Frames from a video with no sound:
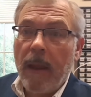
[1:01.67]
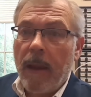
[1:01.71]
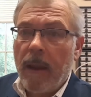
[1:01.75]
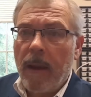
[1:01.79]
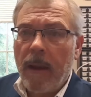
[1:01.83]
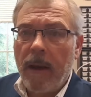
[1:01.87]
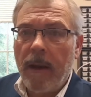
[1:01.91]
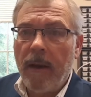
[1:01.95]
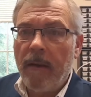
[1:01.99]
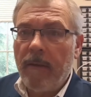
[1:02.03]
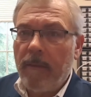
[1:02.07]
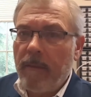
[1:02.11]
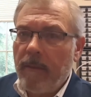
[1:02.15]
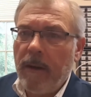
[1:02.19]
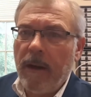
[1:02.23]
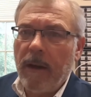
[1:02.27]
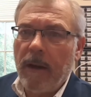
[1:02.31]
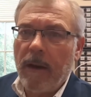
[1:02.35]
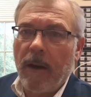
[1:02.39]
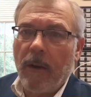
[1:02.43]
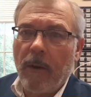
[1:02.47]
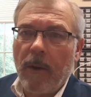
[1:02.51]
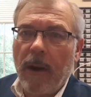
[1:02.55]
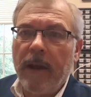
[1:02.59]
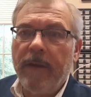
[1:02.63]
And, you
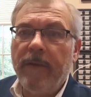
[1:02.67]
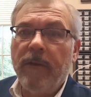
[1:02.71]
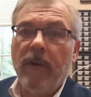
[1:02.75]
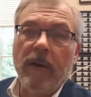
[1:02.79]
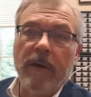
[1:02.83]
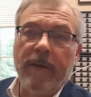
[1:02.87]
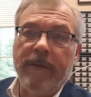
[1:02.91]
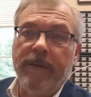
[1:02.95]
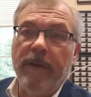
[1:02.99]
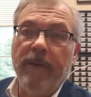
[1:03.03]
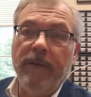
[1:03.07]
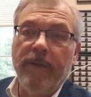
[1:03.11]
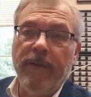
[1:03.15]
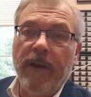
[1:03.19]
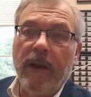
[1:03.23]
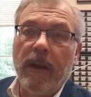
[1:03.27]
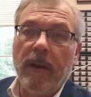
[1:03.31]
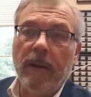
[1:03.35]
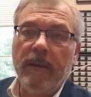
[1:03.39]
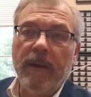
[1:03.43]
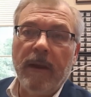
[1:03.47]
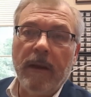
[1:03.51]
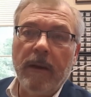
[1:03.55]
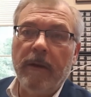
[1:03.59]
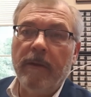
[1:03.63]
know, I've often
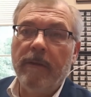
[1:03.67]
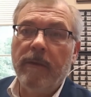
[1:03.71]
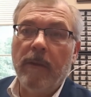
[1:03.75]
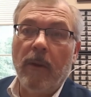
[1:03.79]
felt that as